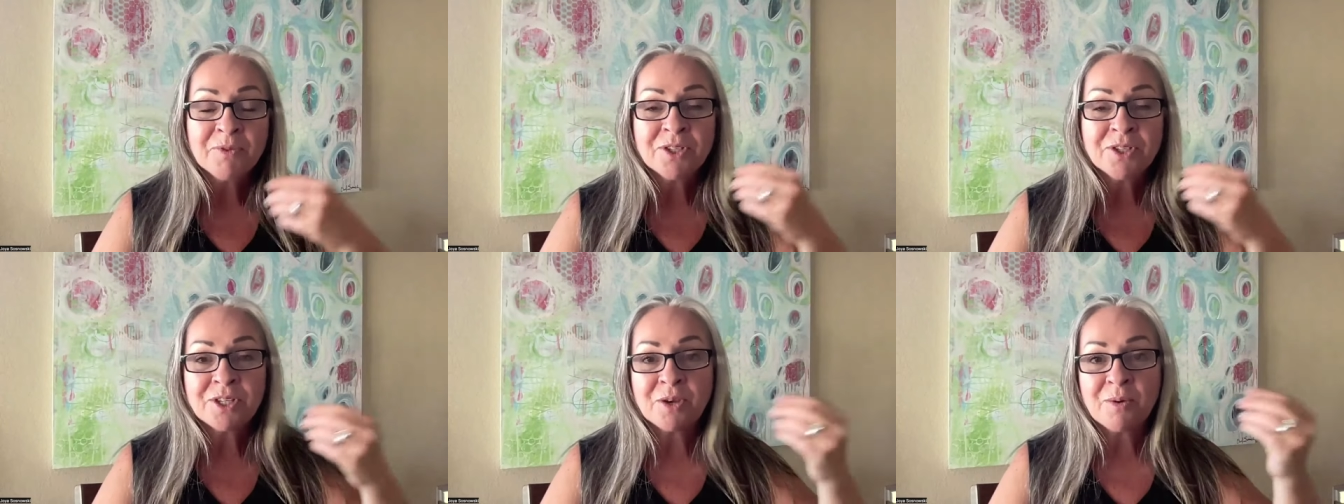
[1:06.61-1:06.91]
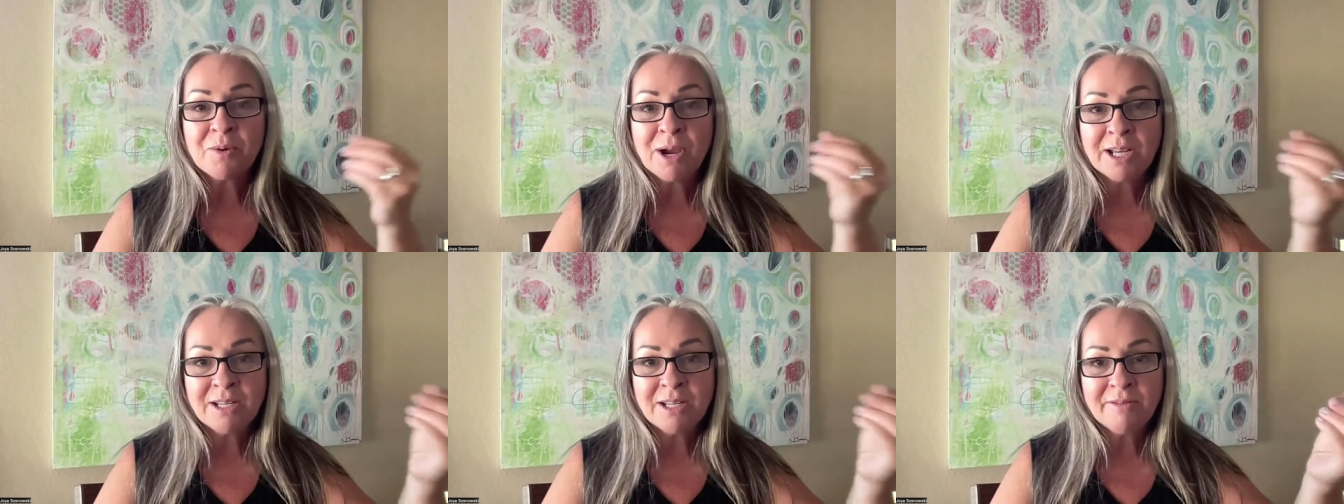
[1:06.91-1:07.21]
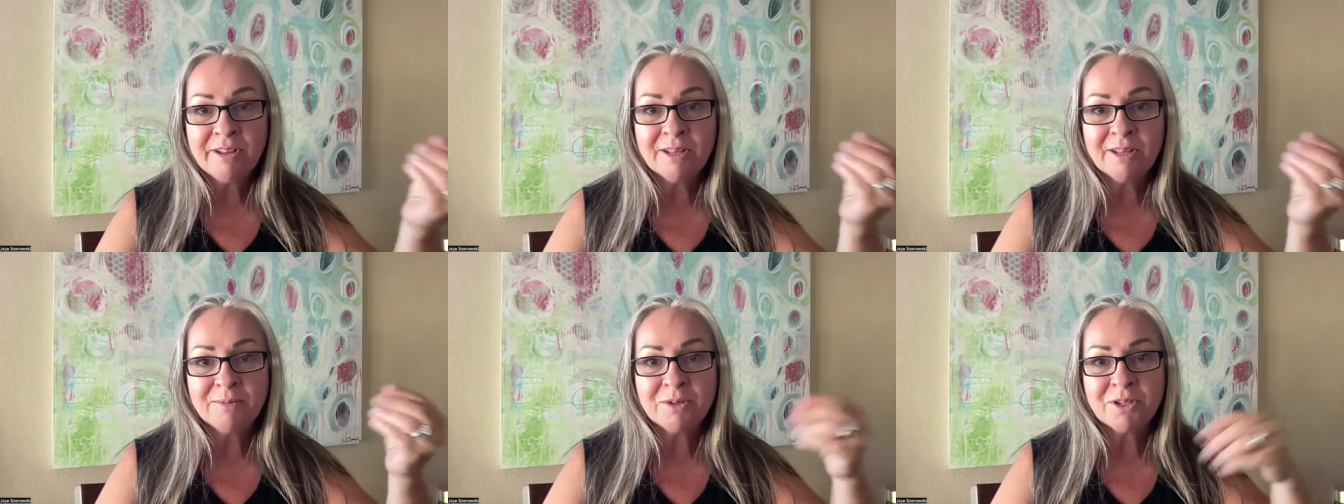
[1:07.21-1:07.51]
So I
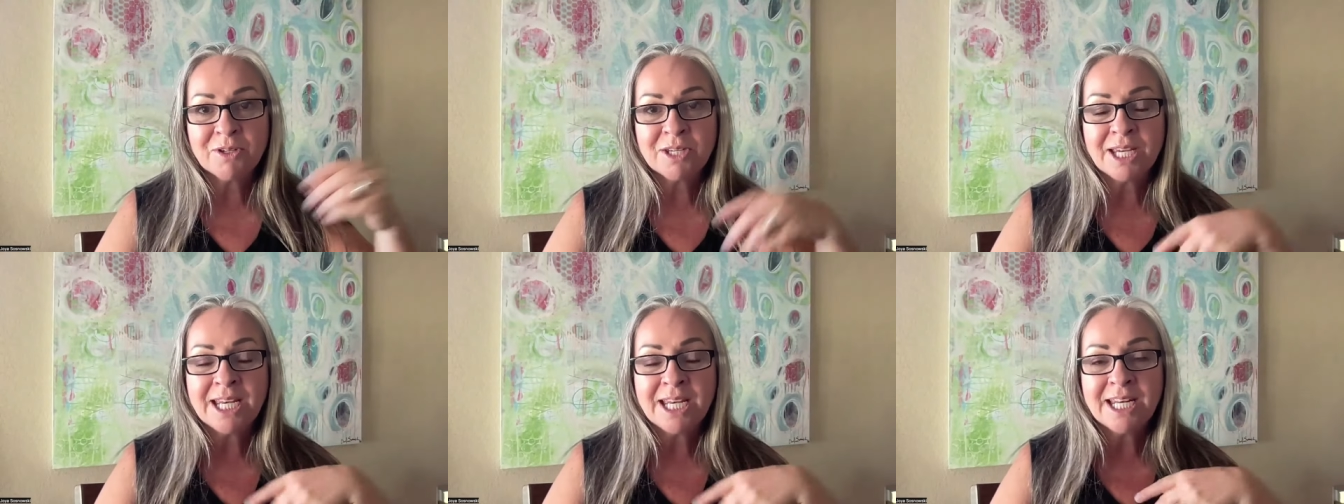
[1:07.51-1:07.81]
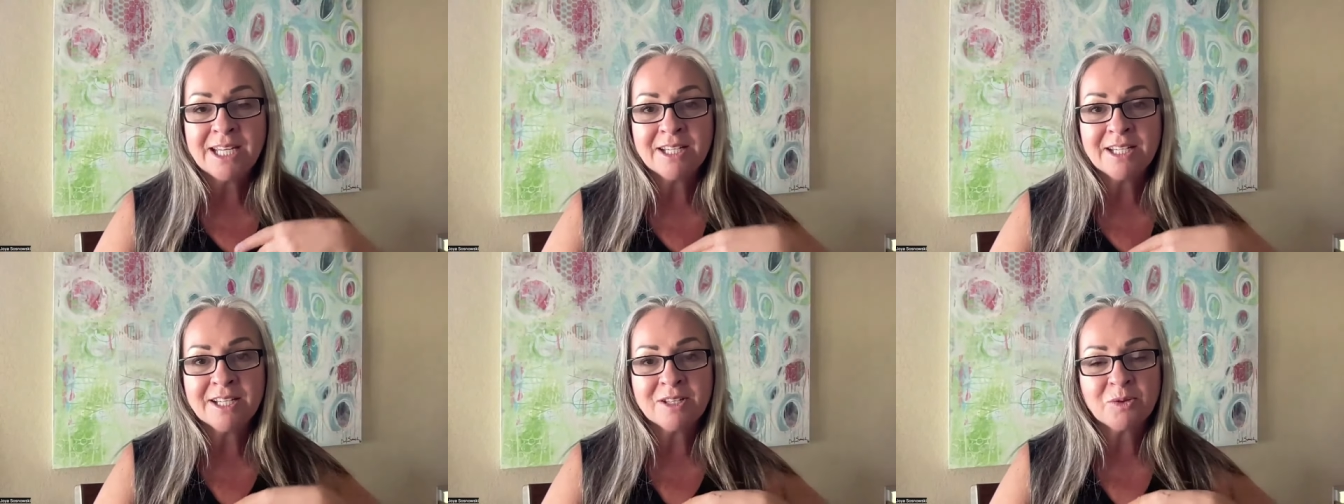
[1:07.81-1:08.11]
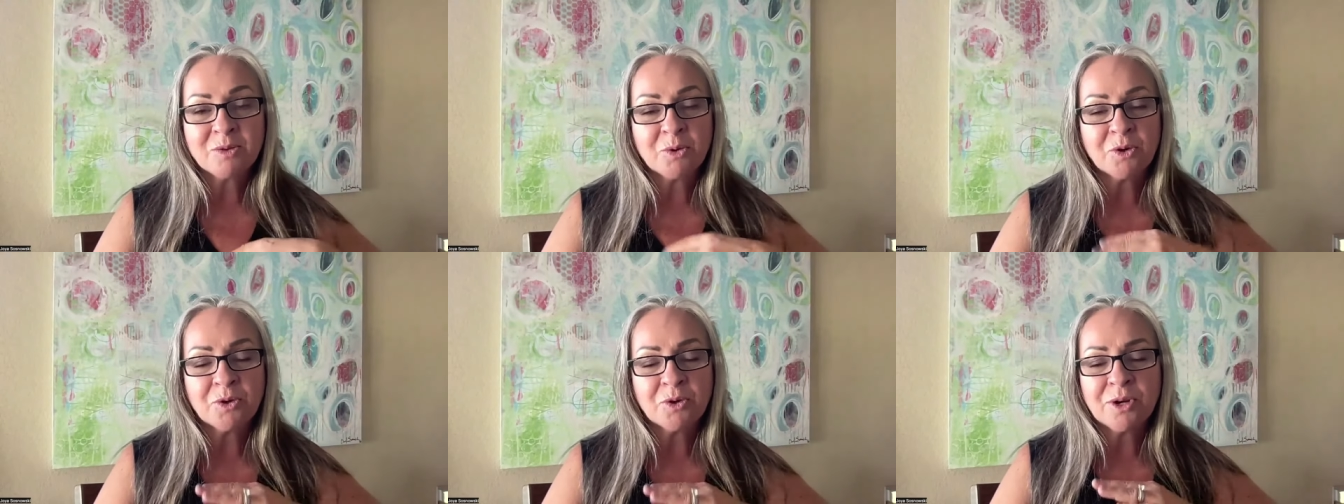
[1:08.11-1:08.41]
developed an eating
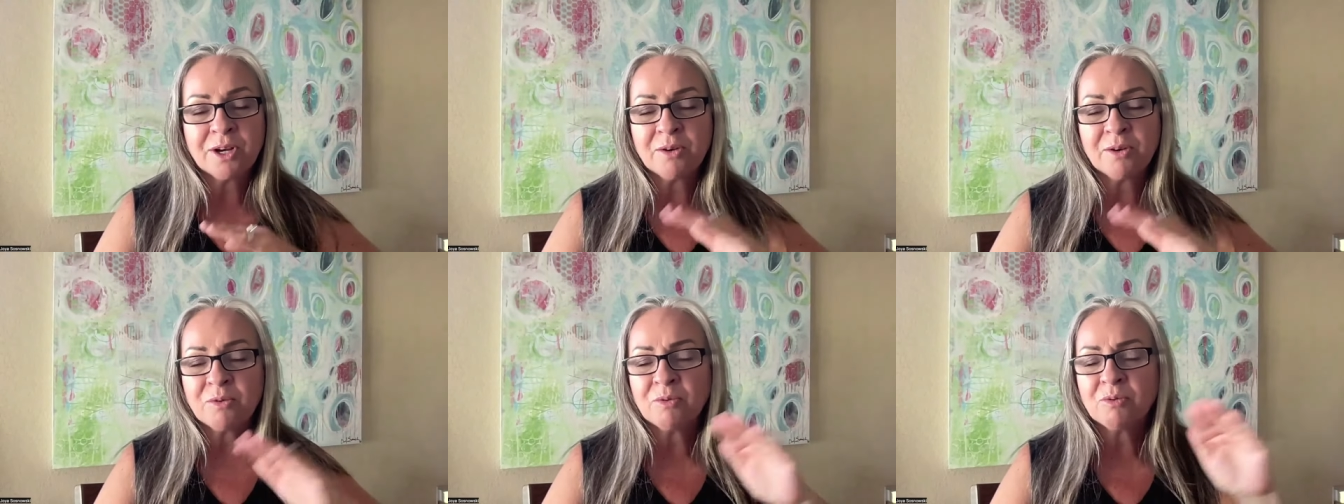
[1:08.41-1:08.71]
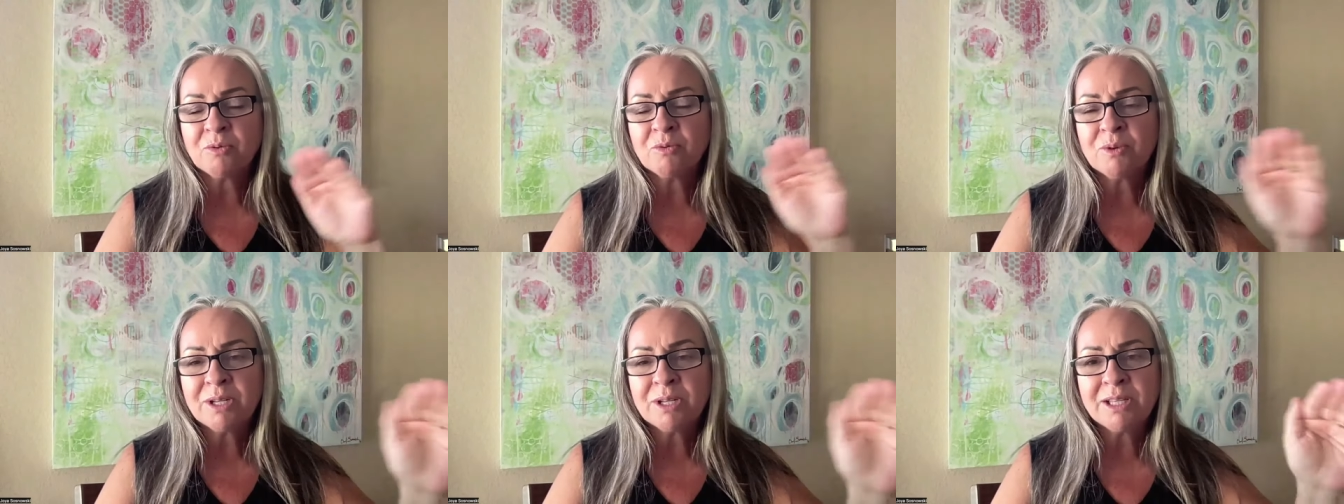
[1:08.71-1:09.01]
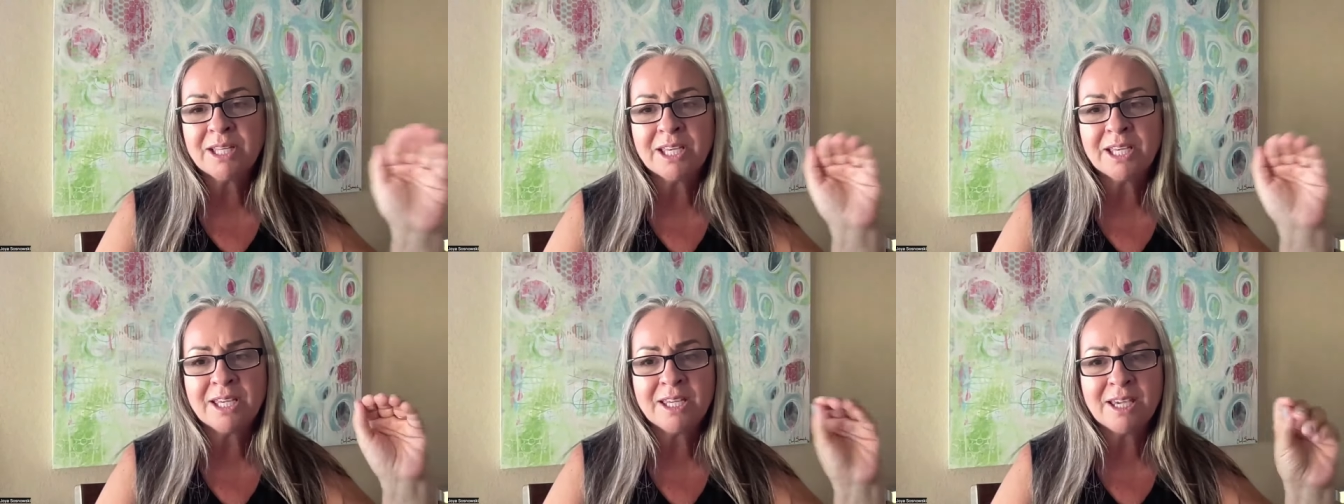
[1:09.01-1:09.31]
disorder at a
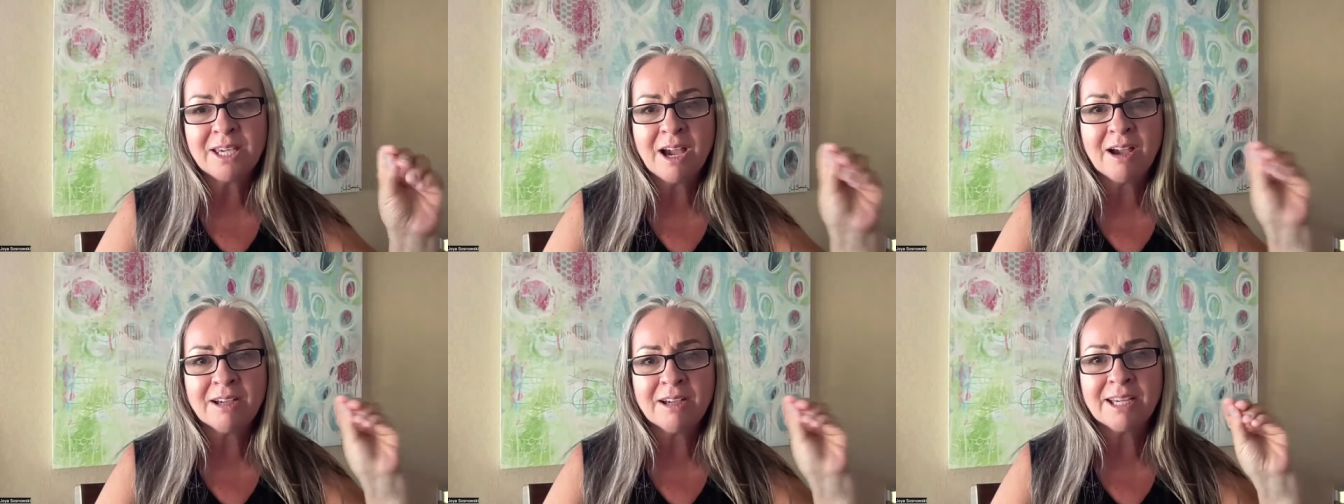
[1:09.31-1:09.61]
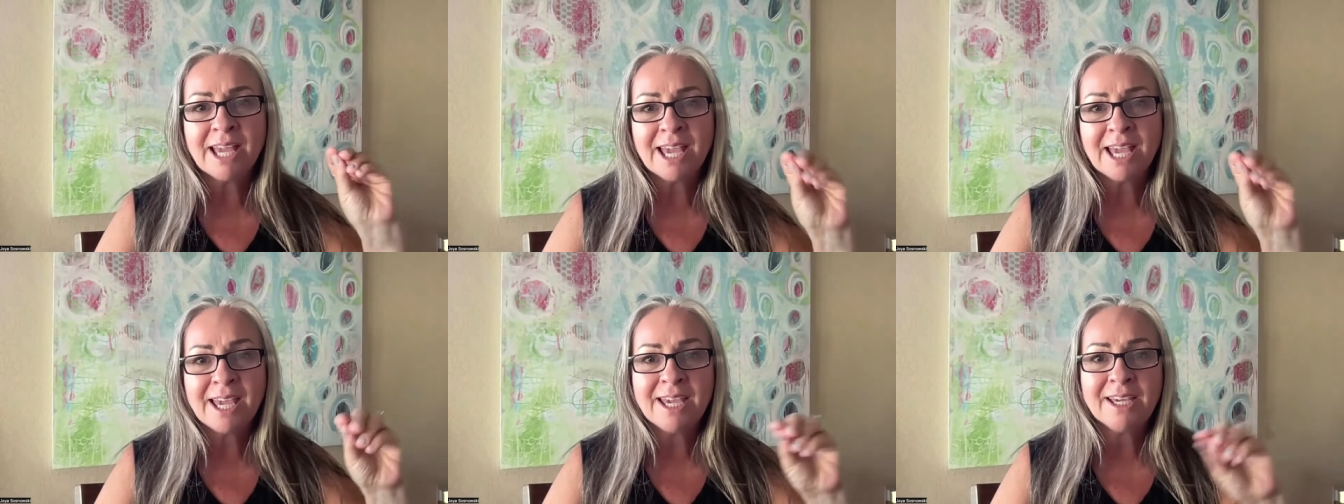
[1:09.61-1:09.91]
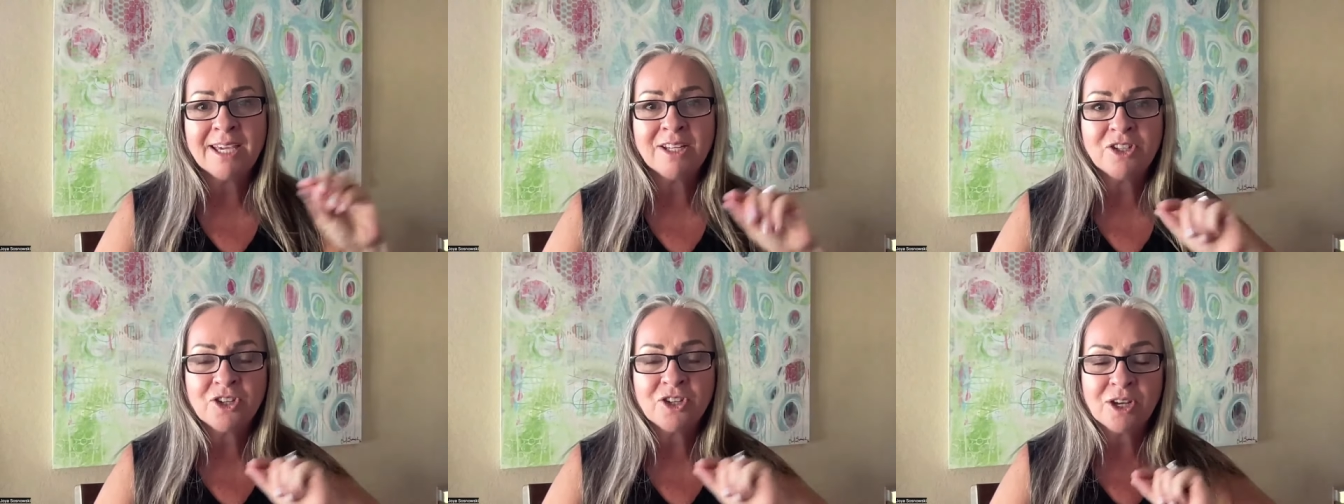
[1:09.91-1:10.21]
really young
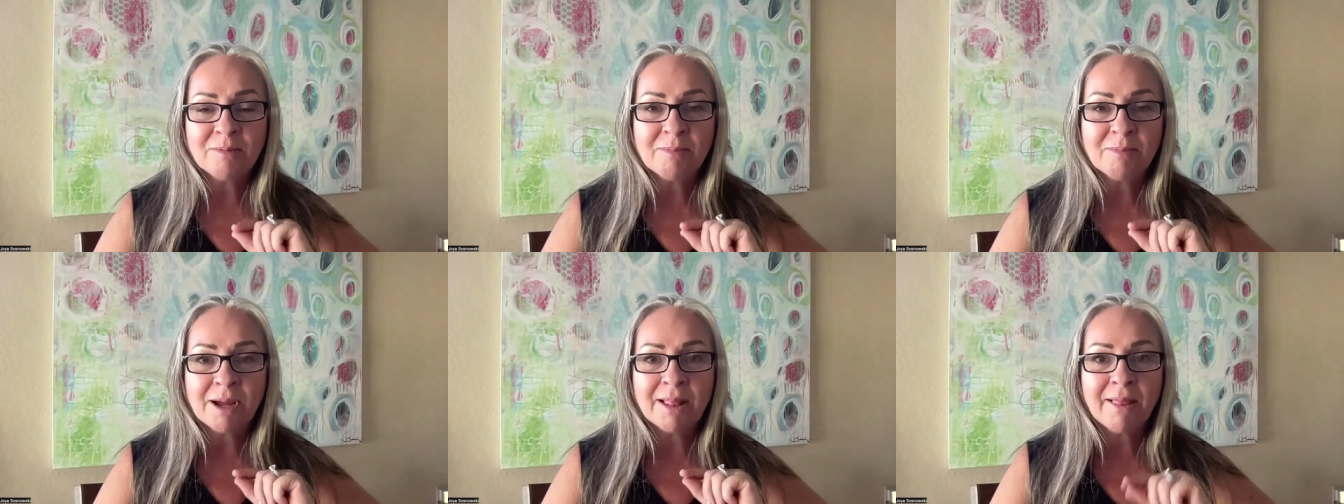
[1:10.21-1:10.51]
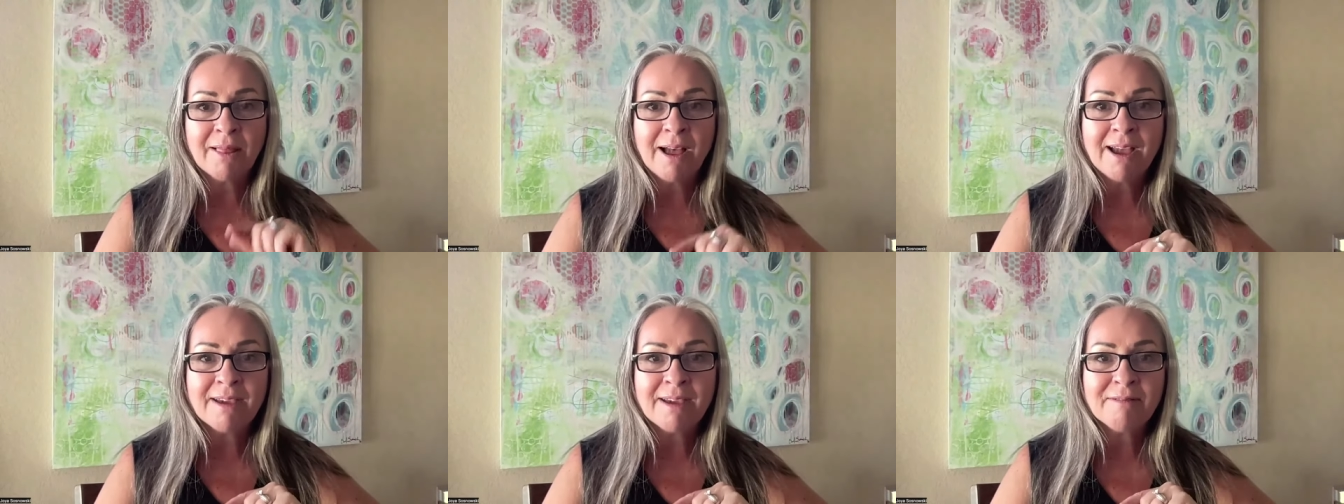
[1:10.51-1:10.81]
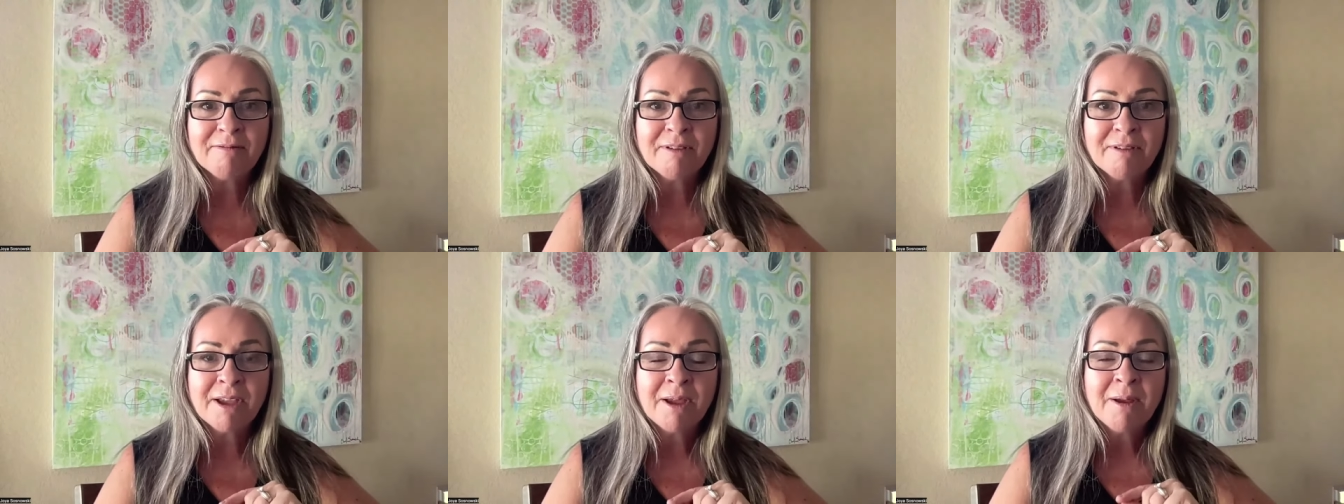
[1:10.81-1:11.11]
age in my
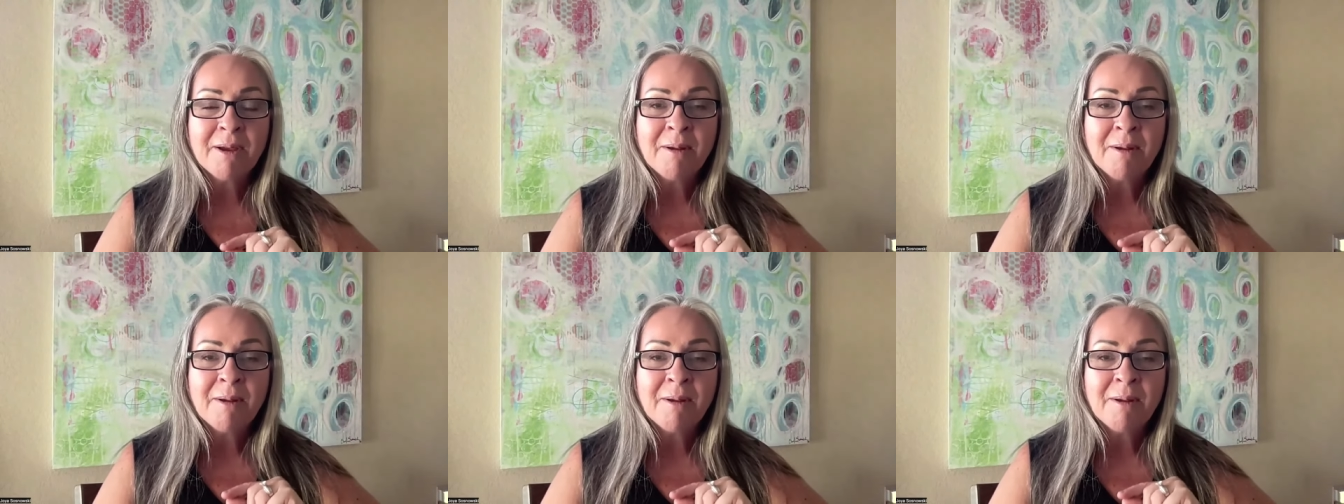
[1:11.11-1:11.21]
life.